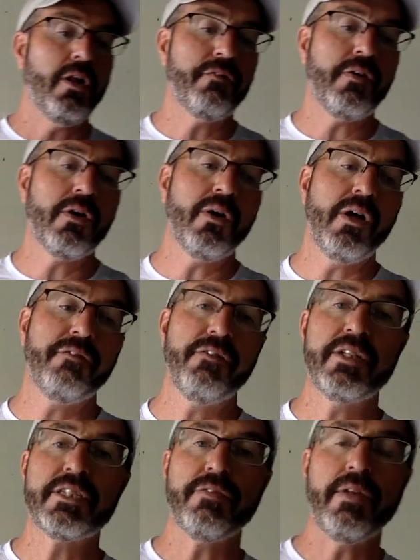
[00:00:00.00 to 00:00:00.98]
of our
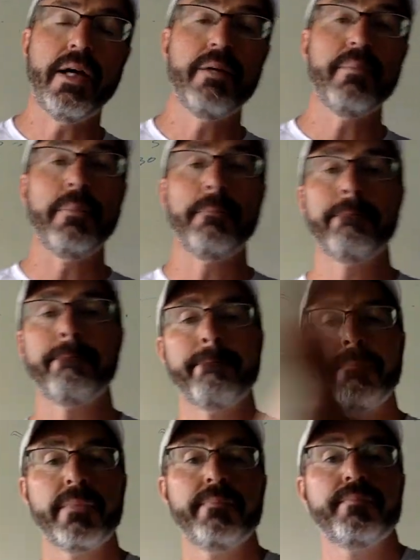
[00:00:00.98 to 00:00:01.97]
offensive linemen.
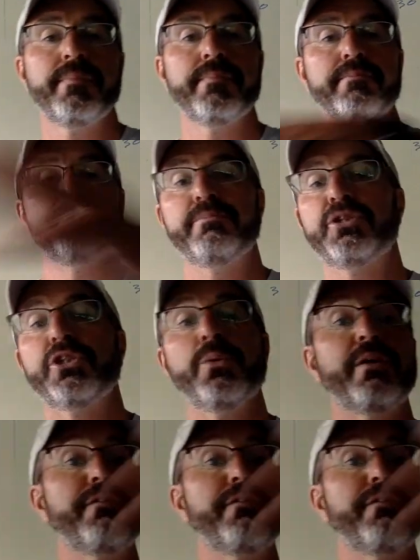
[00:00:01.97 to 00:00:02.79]
I'm shooing